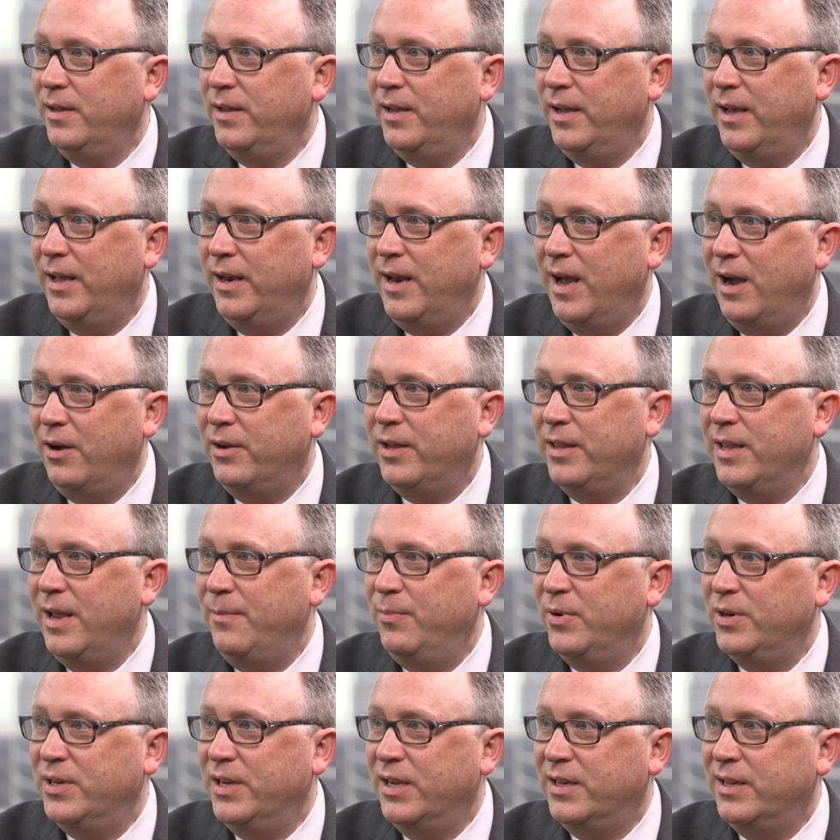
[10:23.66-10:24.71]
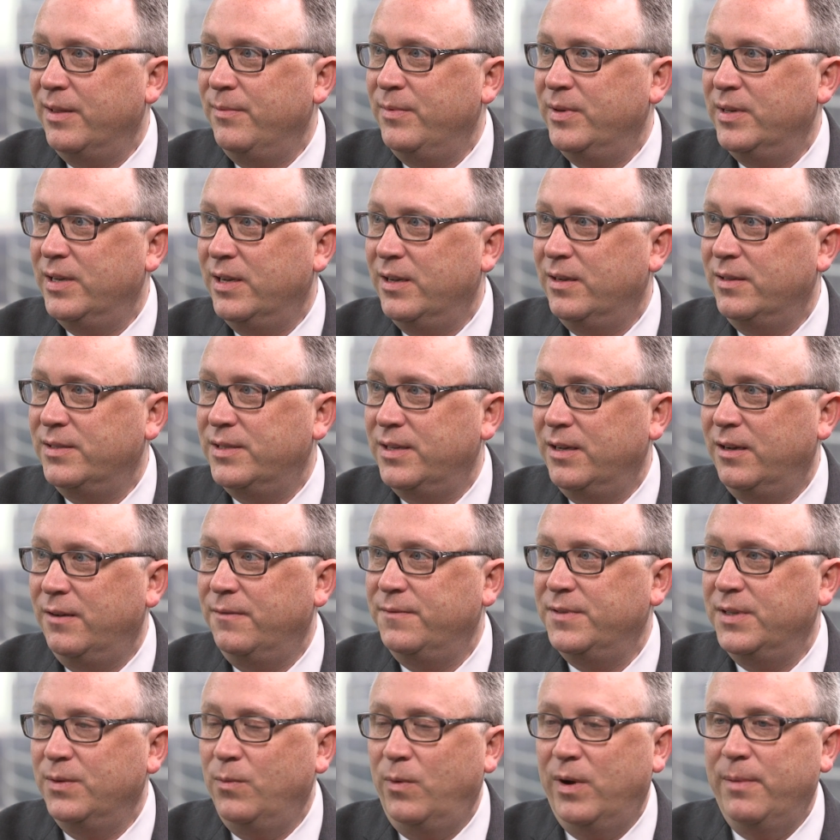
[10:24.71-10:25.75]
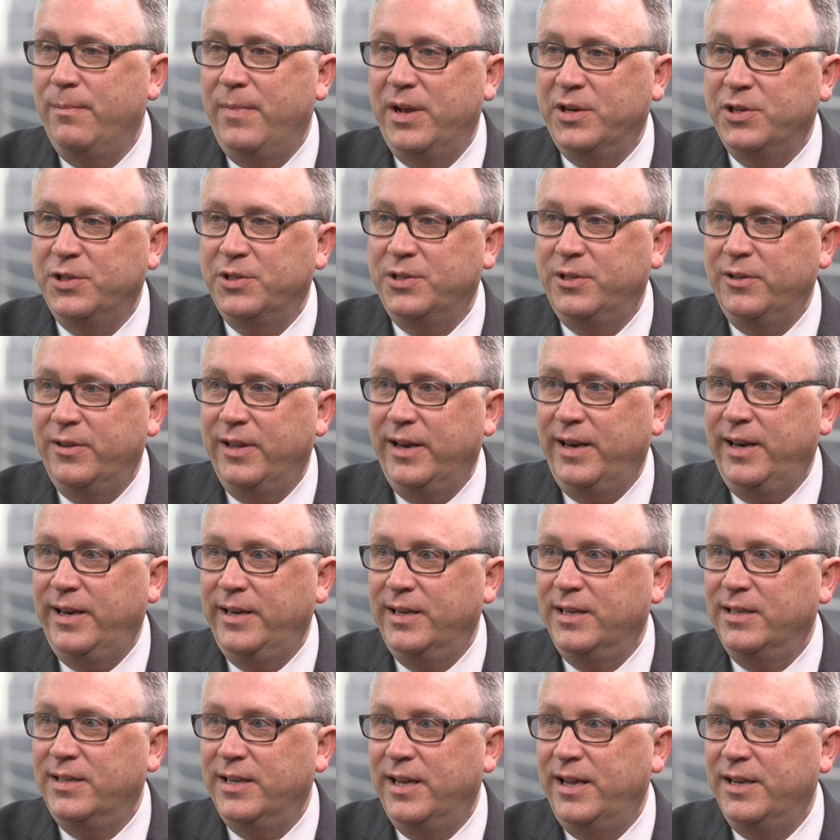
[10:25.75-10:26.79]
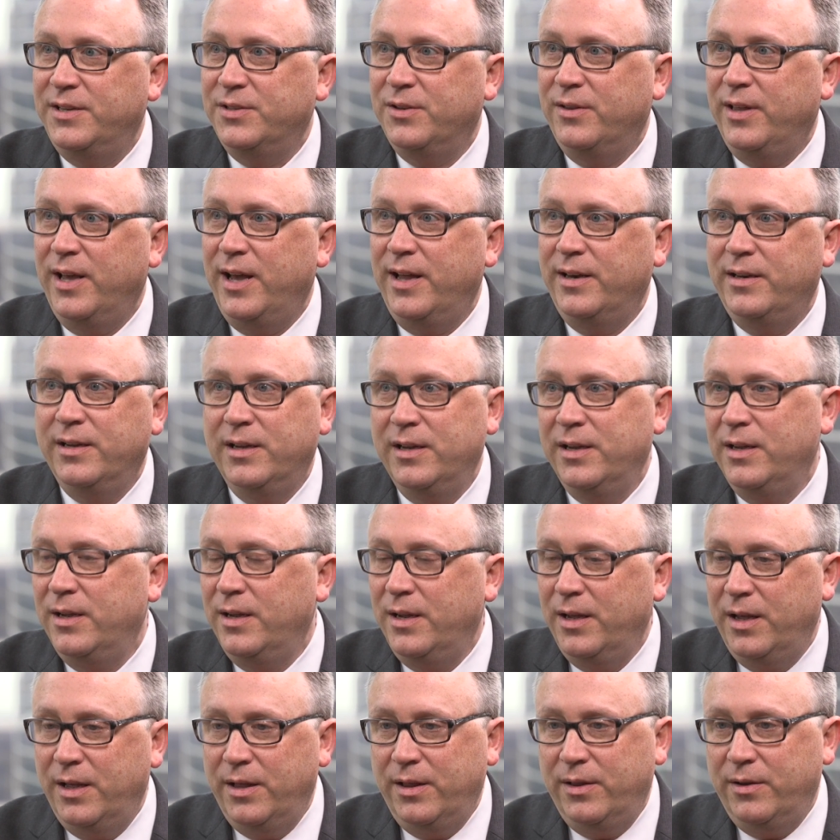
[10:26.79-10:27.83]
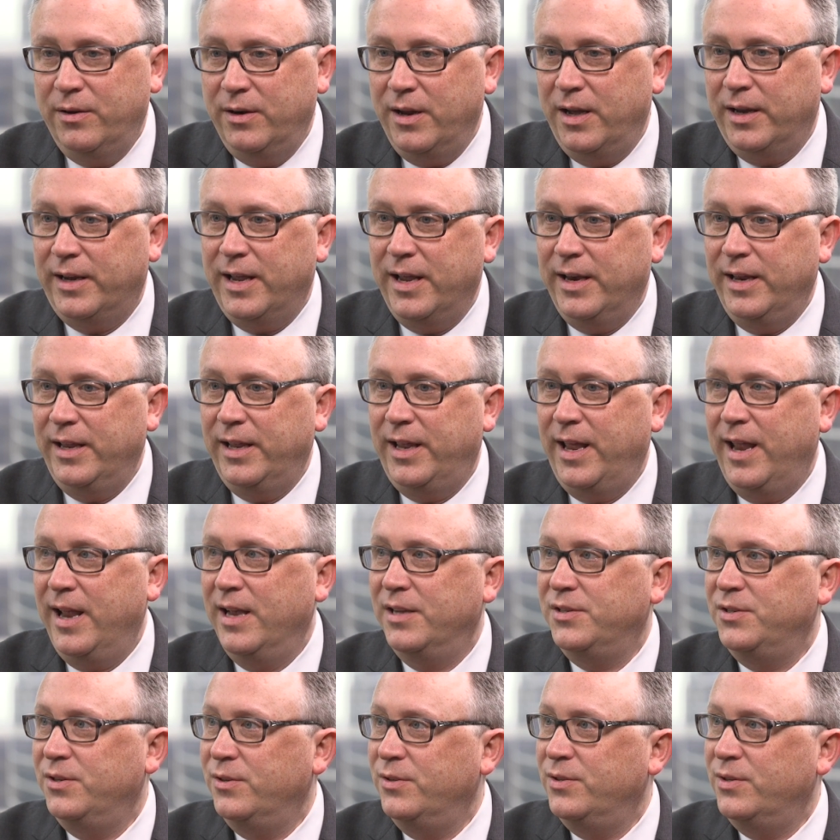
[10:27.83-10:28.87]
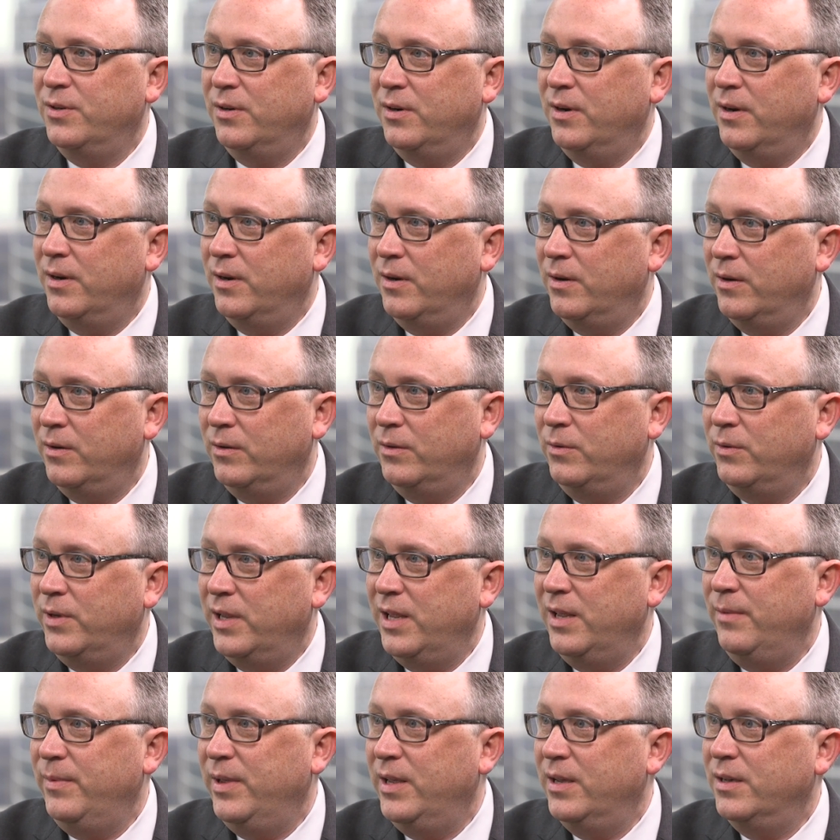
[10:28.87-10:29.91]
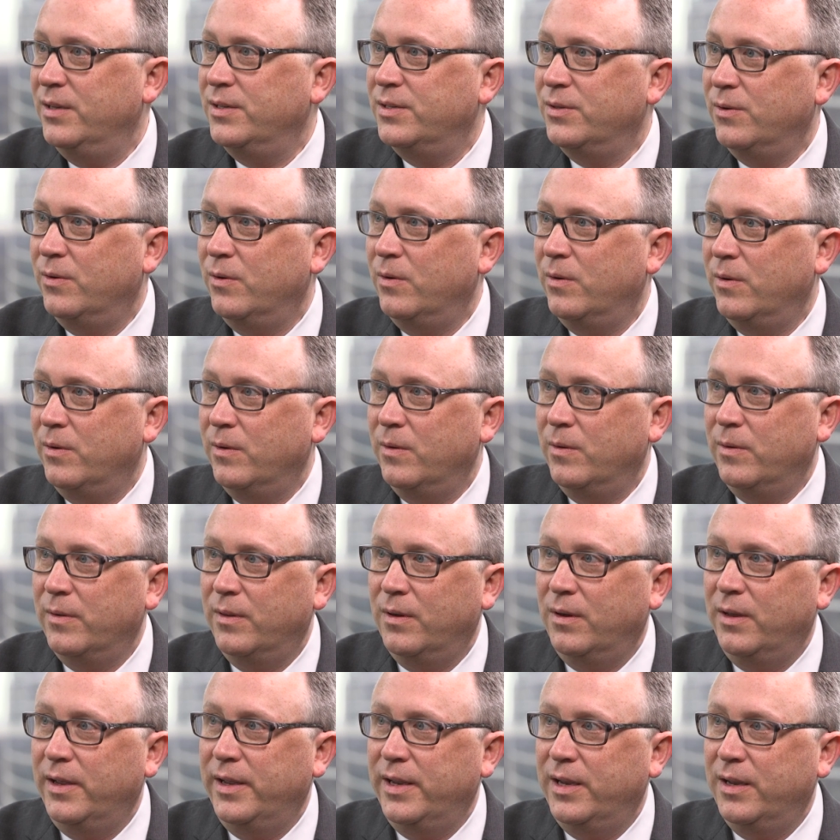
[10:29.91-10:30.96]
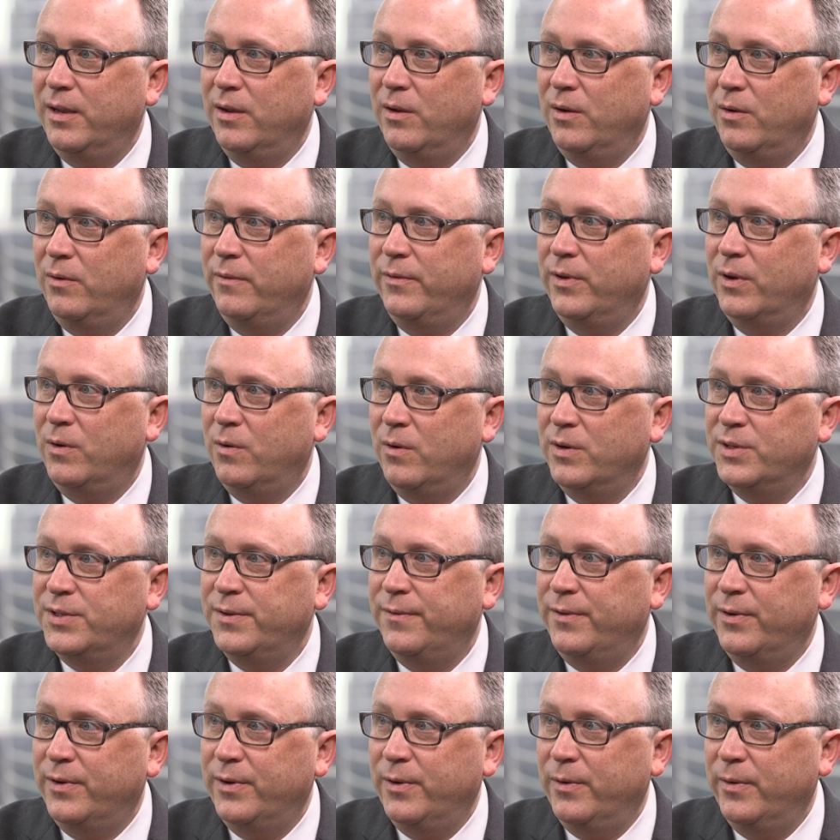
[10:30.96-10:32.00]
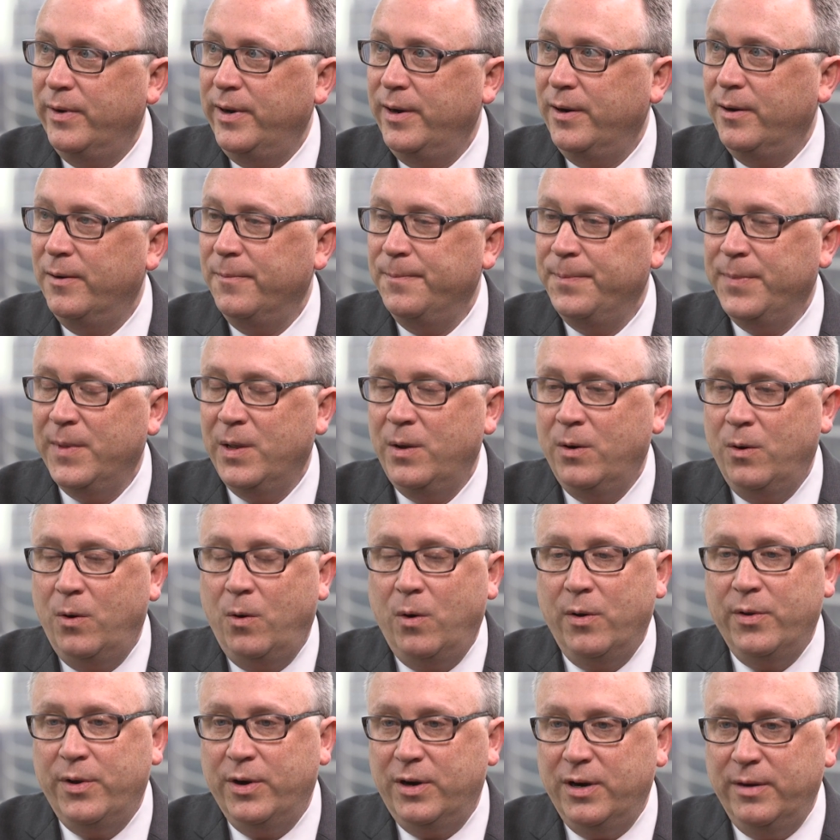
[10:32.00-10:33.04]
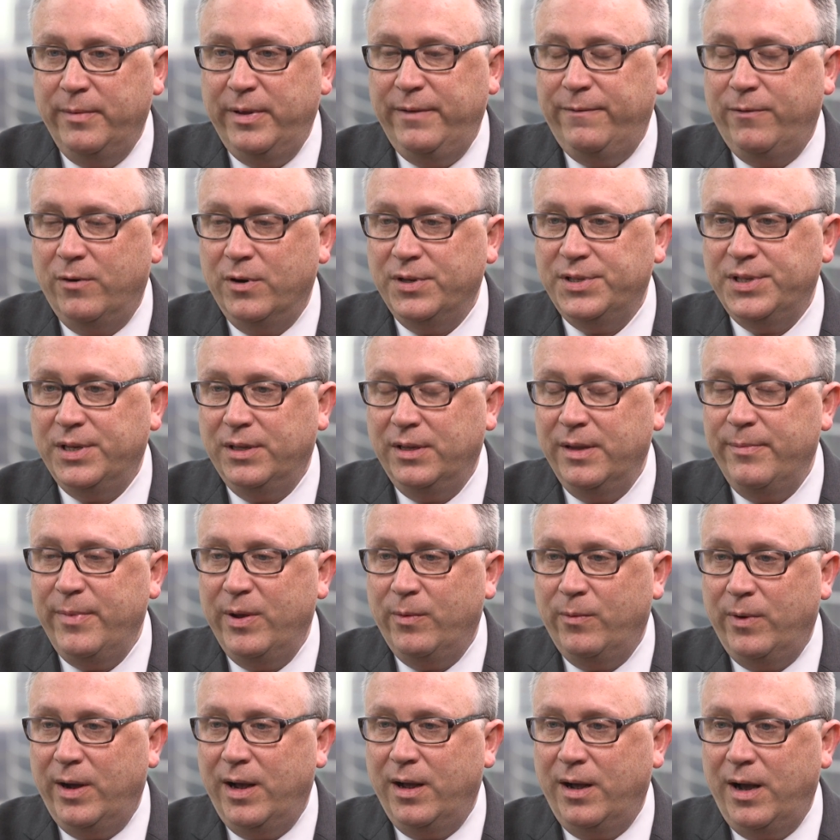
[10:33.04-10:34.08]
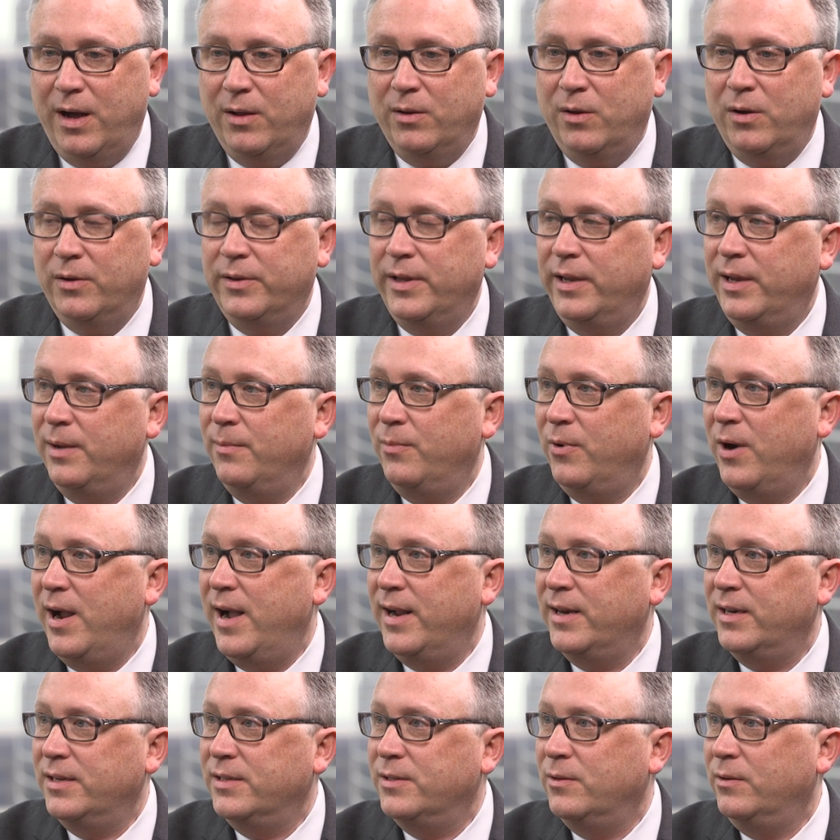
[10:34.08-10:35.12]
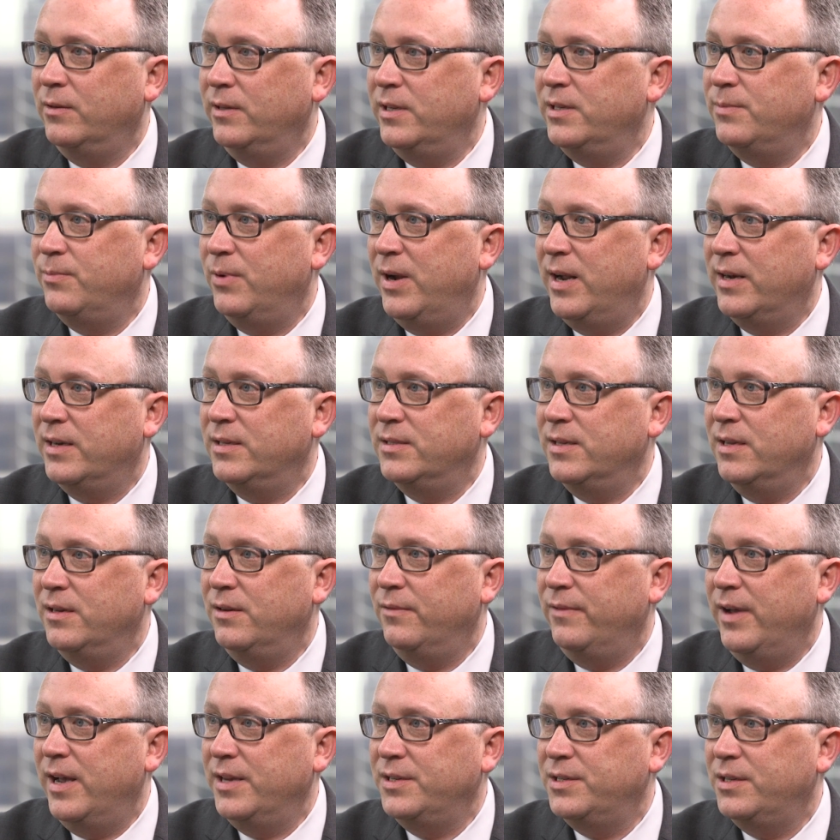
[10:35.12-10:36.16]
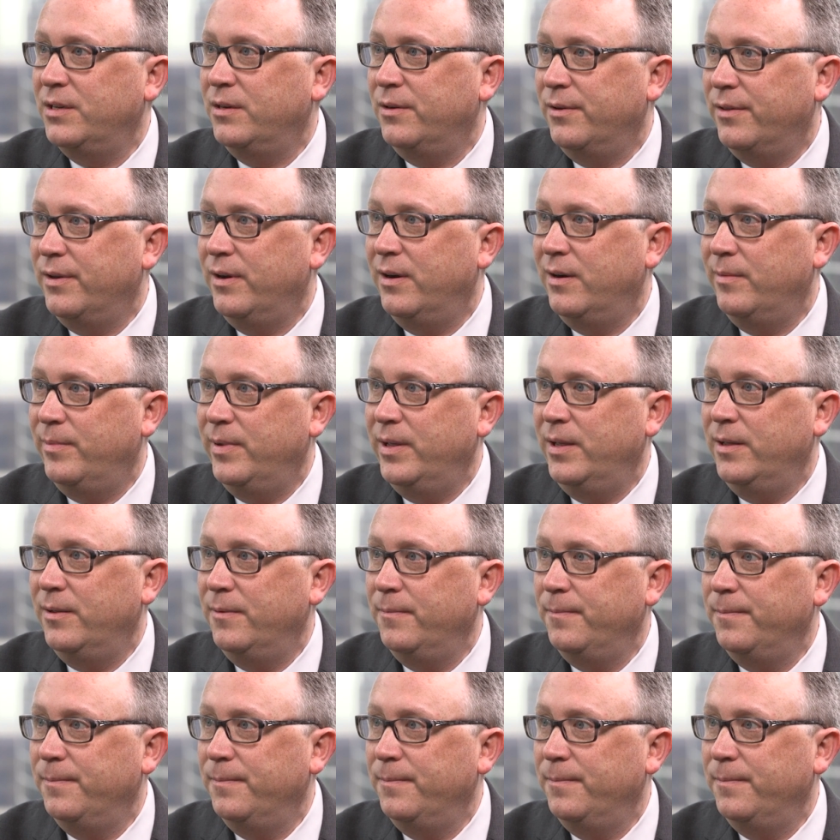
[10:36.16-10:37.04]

And how can they protect themselves and what measures do they need to take so that they're not getting cancers or, or leukemias or, or, the like over the course of their career? Or they're going to be forced to limit how long they can practice or at least practice endovascular therapy. Yeah.